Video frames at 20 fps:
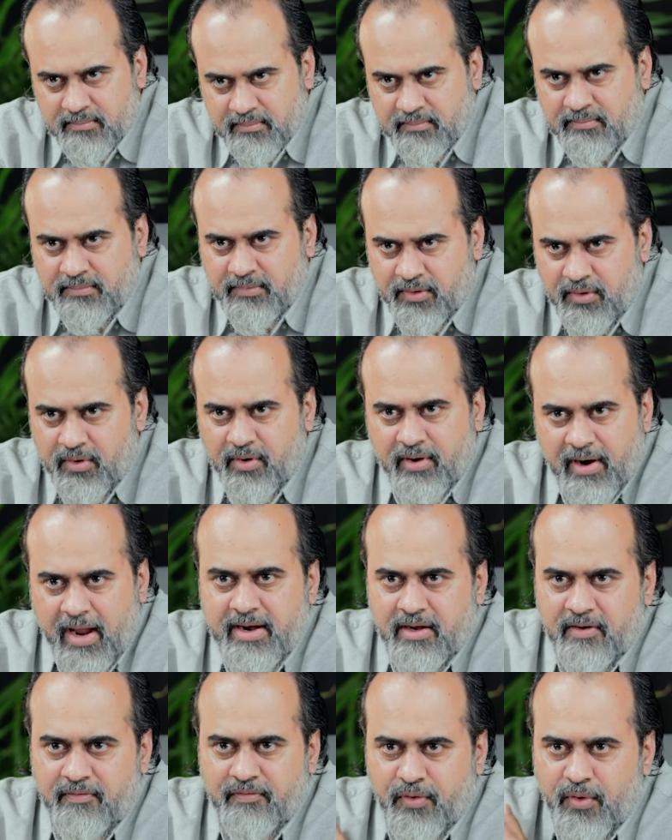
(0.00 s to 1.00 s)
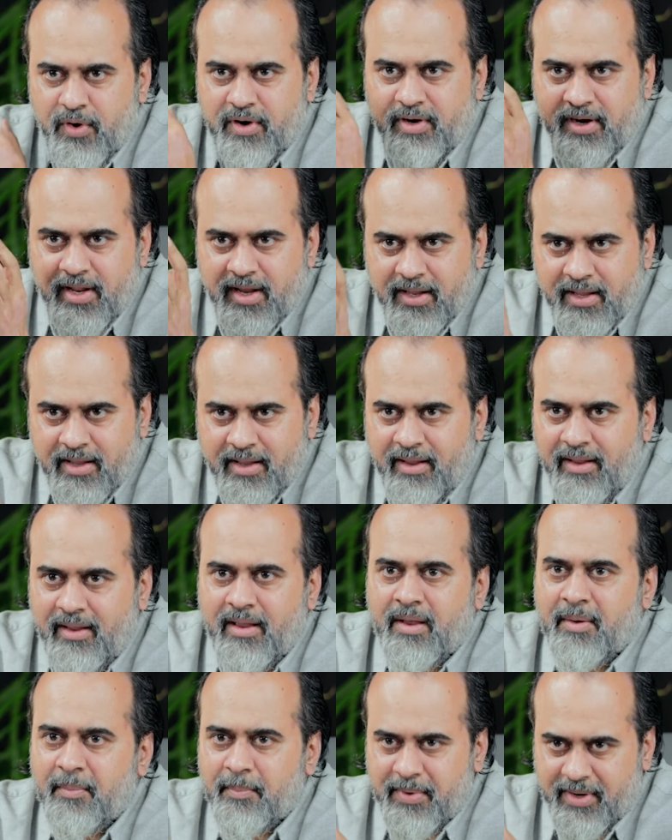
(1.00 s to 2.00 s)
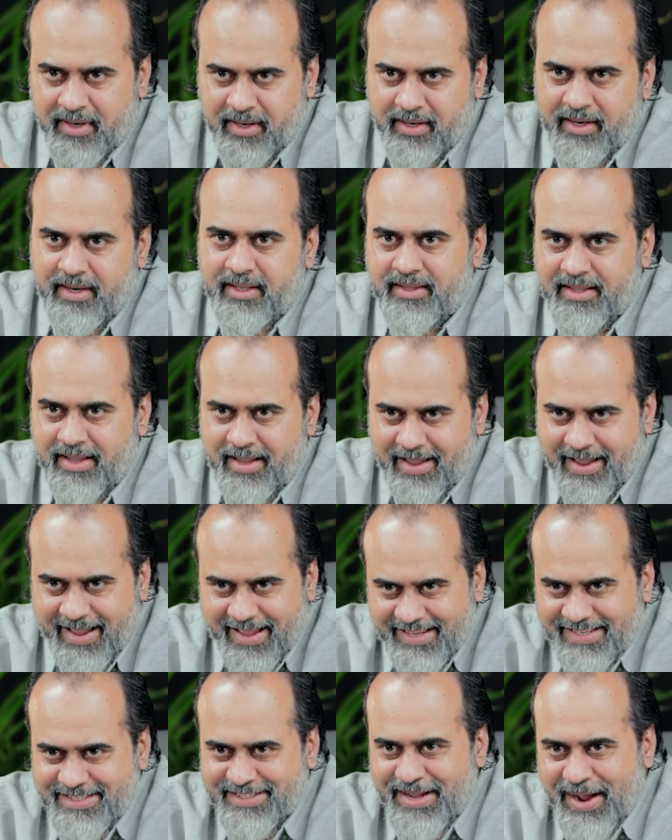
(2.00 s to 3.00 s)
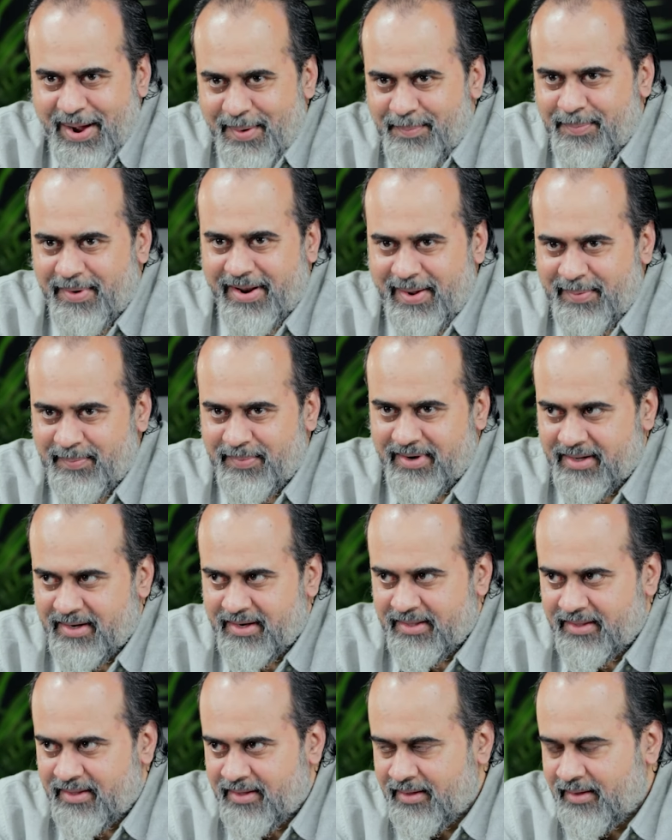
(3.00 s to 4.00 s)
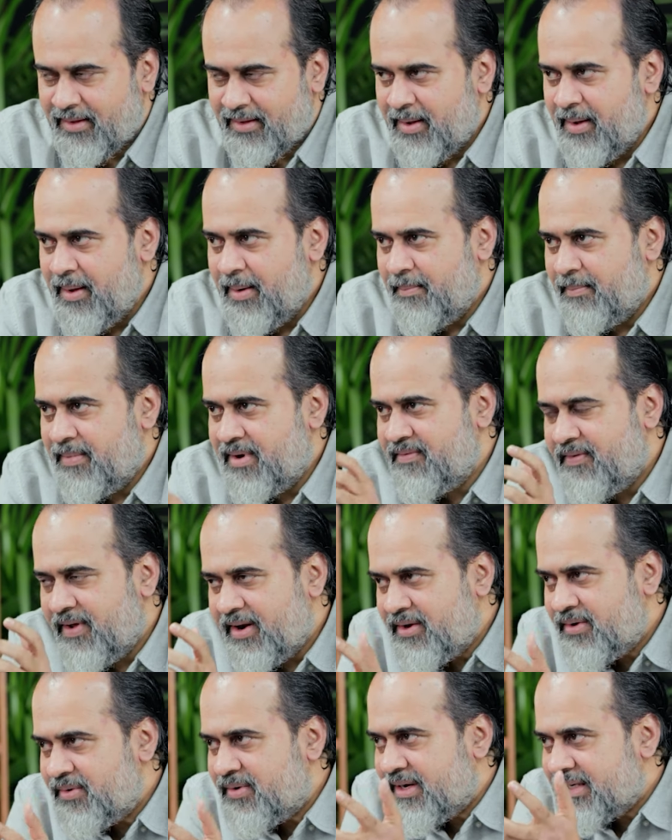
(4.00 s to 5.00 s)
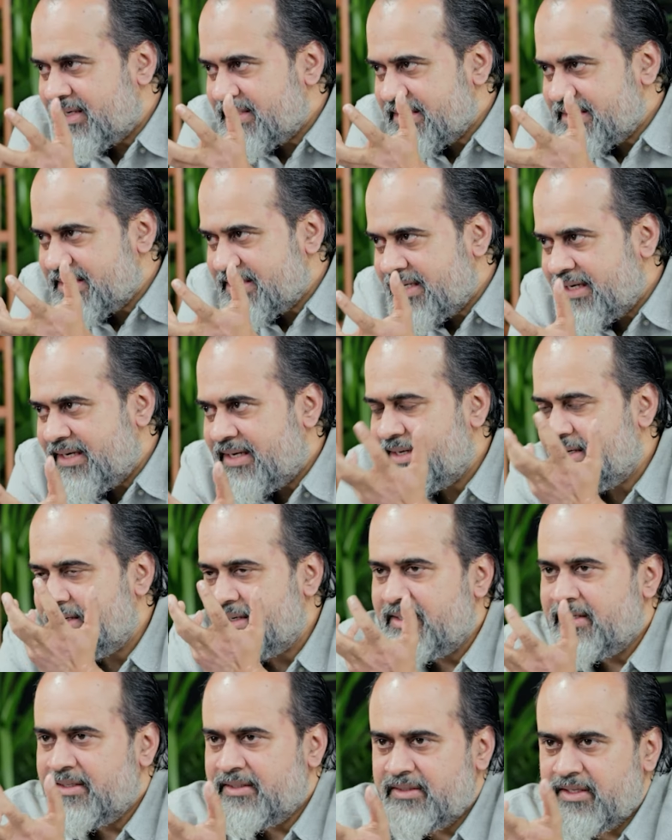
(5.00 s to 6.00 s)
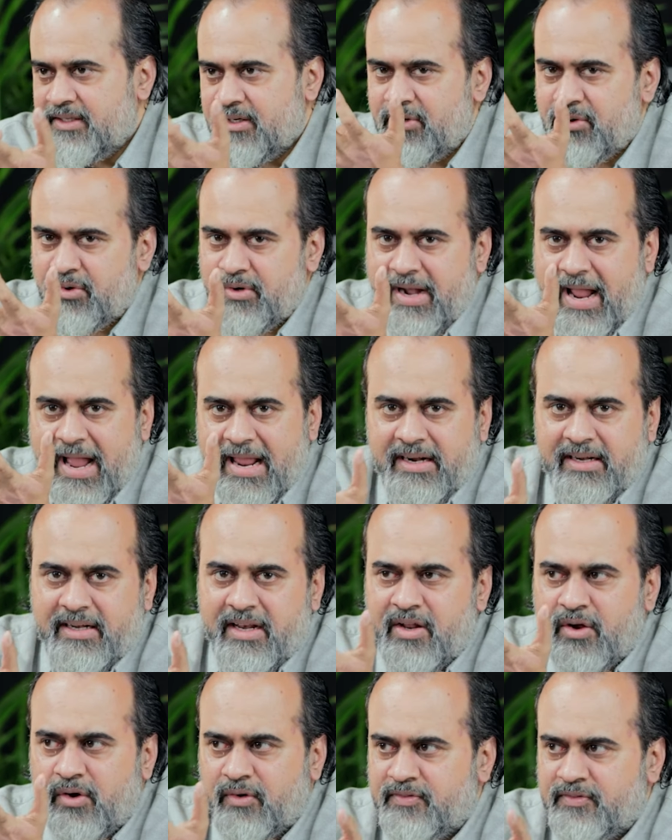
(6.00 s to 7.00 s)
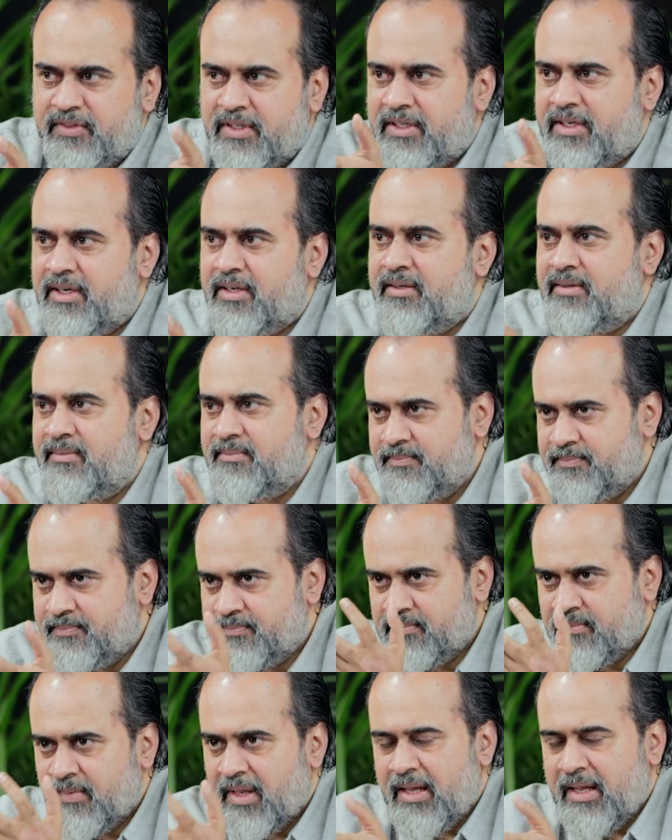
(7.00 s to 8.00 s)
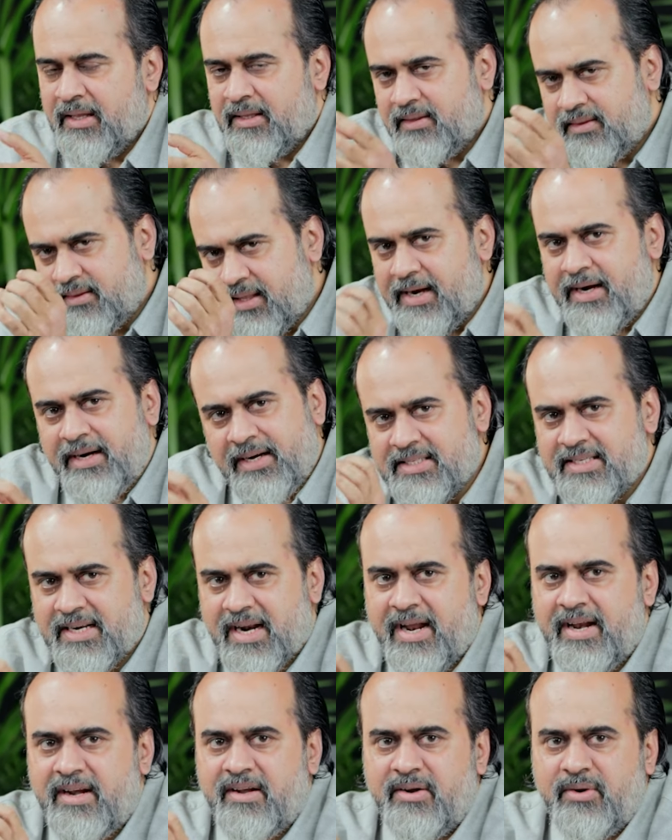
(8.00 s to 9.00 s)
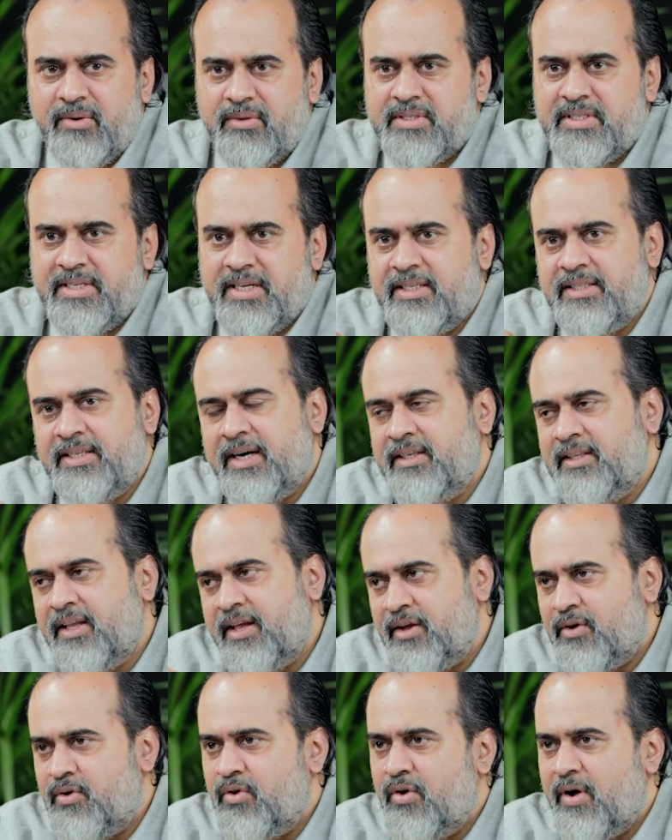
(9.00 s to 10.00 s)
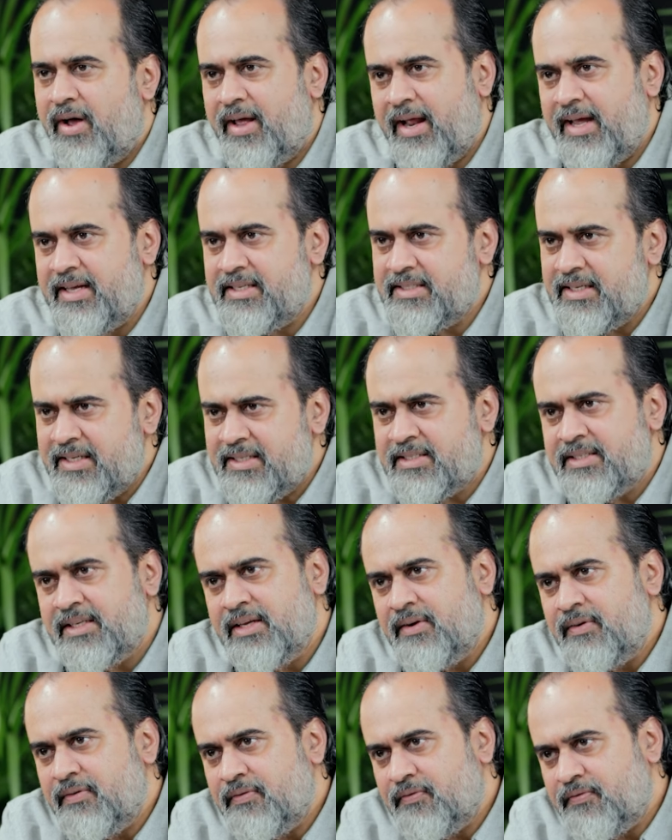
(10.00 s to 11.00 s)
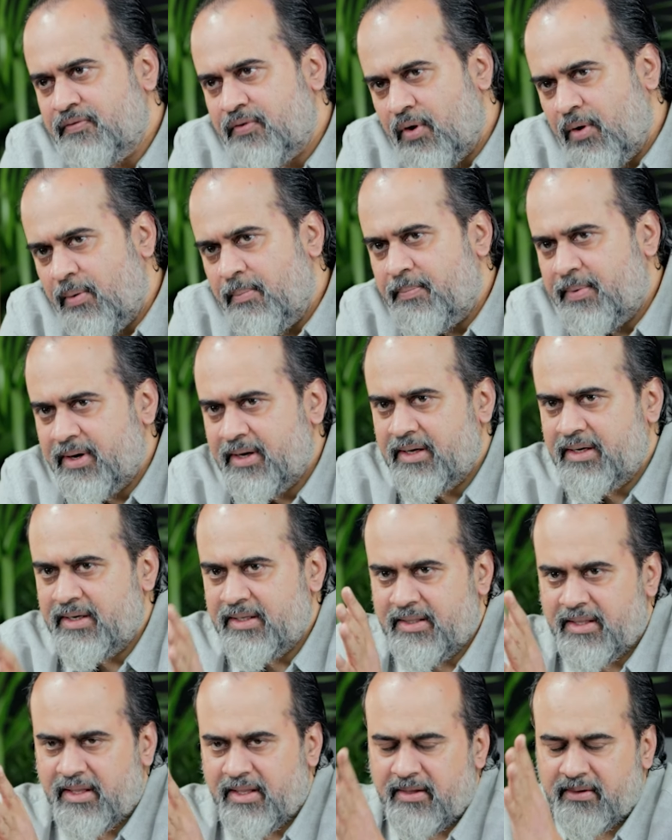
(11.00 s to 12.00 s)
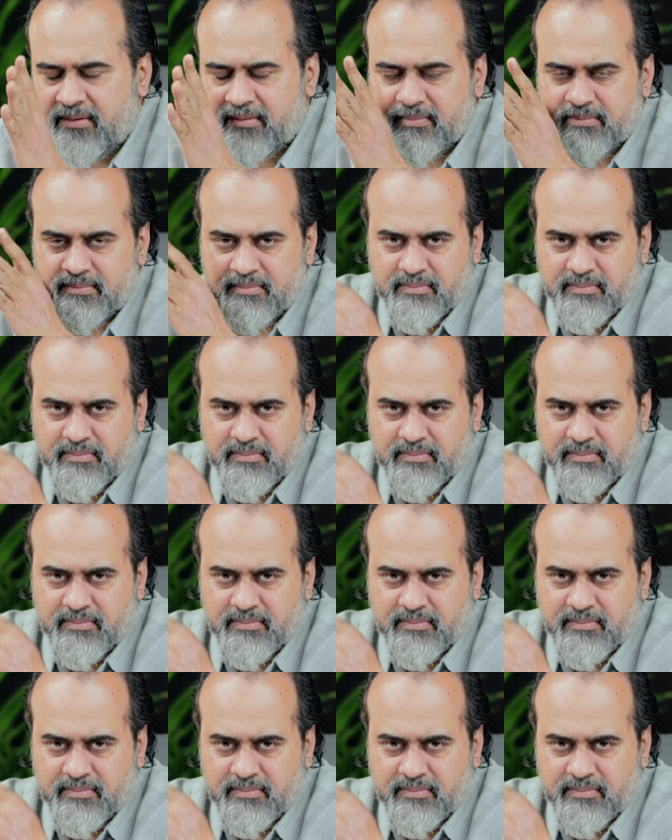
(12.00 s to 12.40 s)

You are right if you are taking prakriti as apara prakriti. But when you consider the totality of the term, then it is right to say that the ego arises from prakriti.